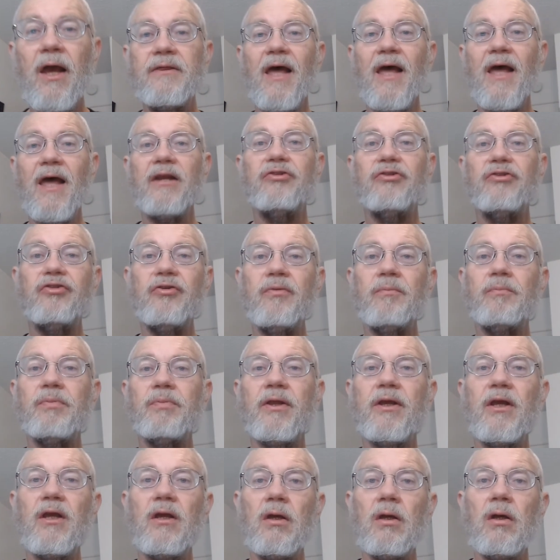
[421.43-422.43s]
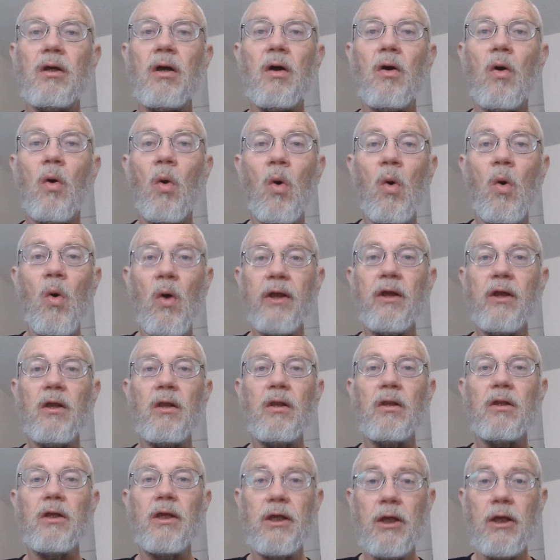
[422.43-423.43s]
that is simply
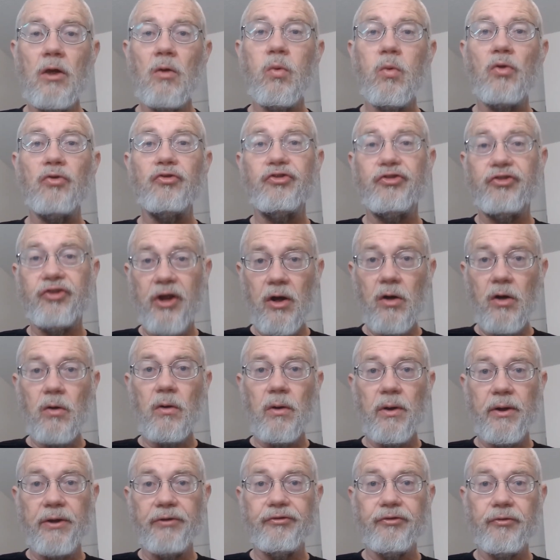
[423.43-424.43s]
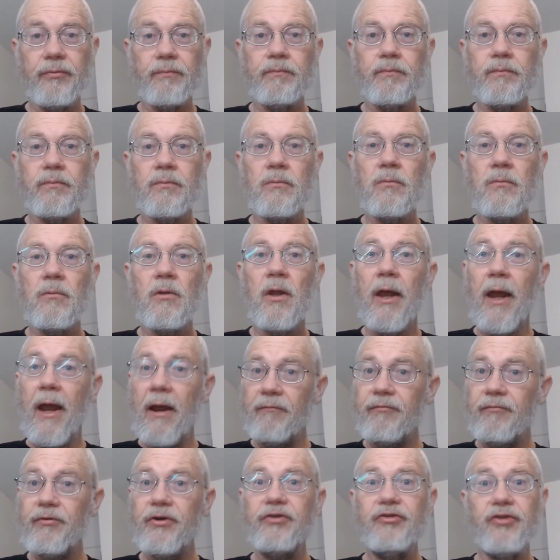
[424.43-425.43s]
oil equals terrorism.
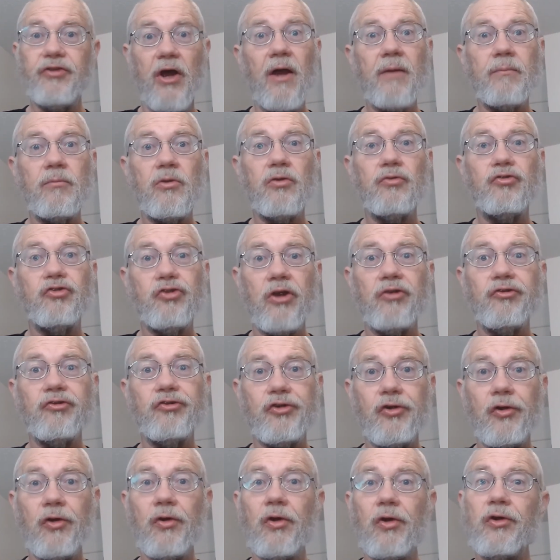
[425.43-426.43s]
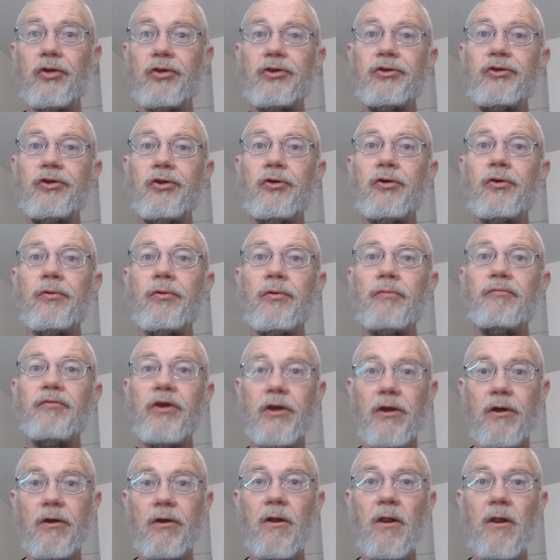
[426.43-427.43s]
Every time you change the oil in your
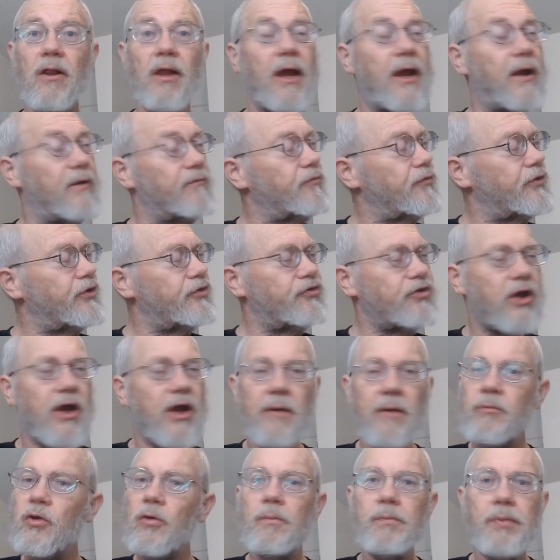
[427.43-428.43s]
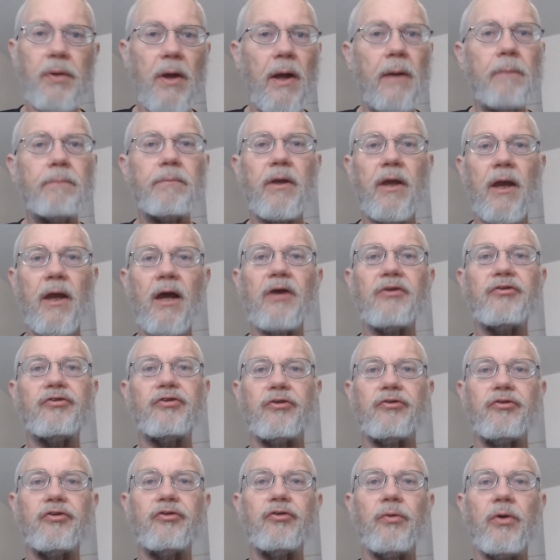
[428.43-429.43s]
vehicle, every time you pump gas
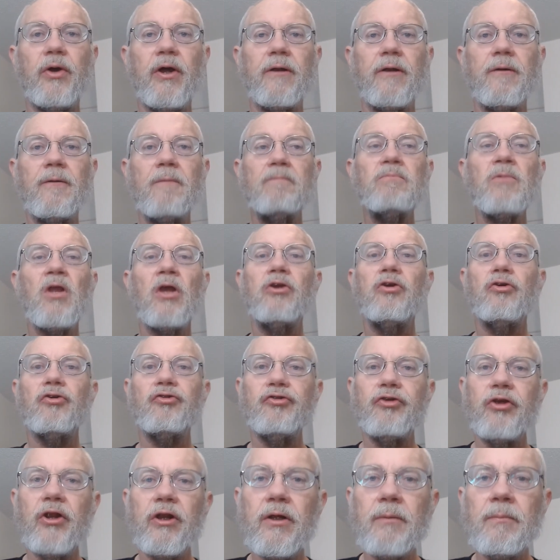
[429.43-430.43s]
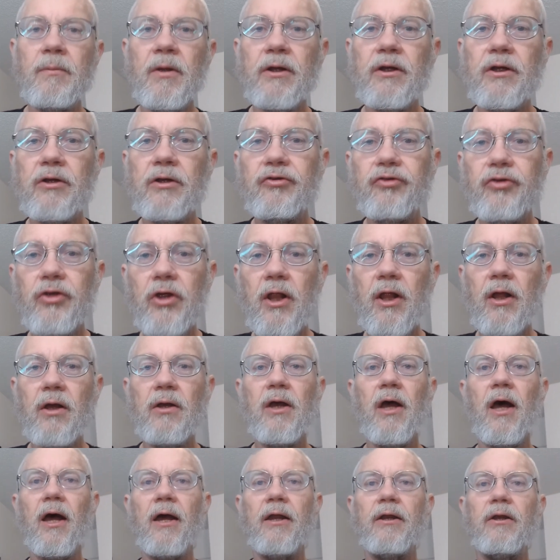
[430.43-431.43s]
into it, you're sending money to
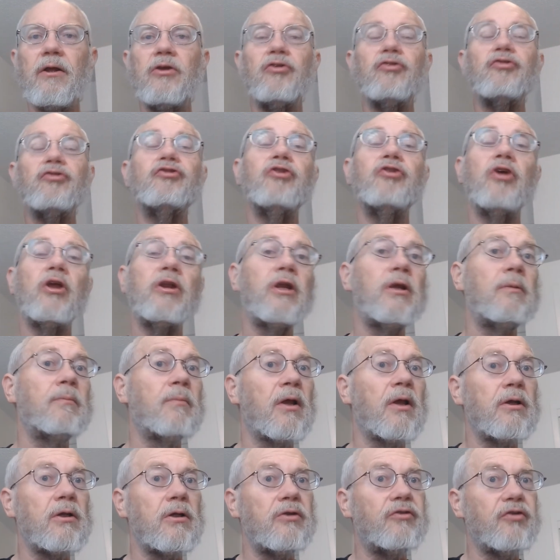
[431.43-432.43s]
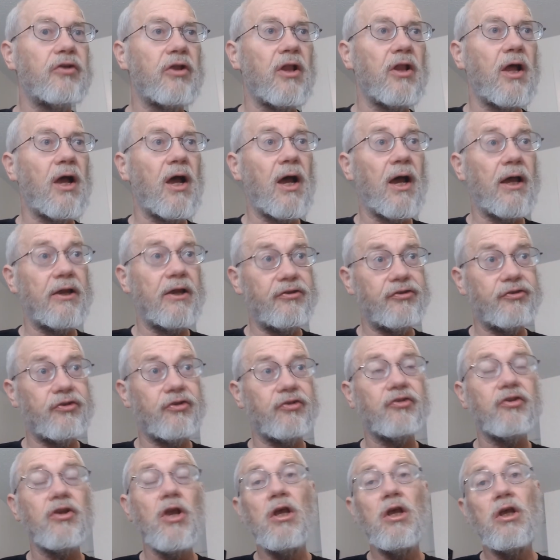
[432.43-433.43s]
Al-Qaeda, you're sending money to
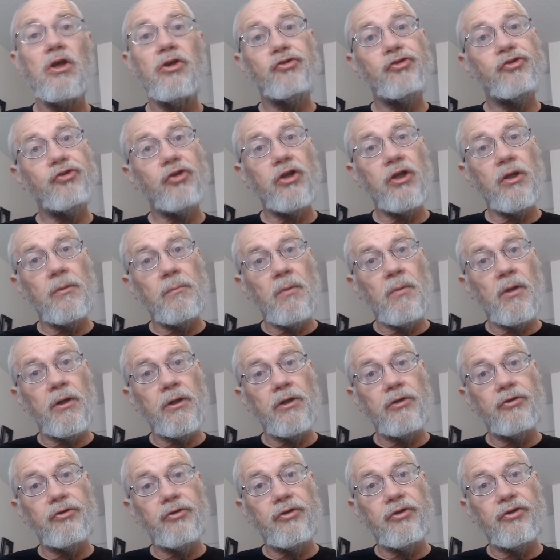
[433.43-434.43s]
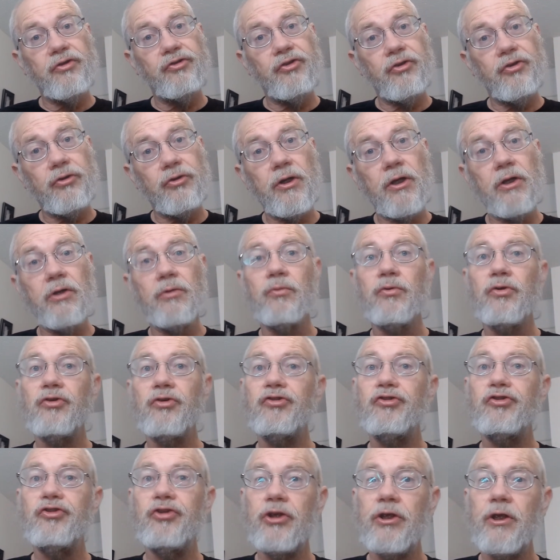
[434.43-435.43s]
ISIS, you're sending money to the Syrian
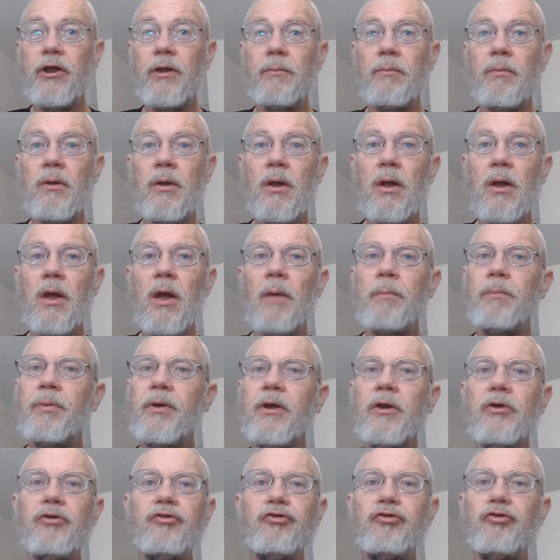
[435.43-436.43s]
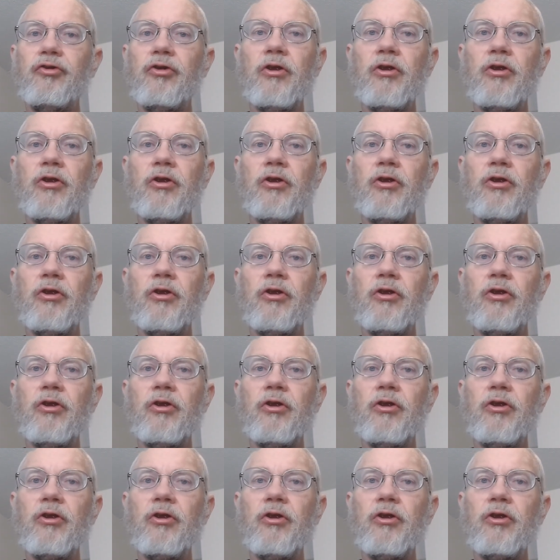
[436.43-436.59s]
regime, because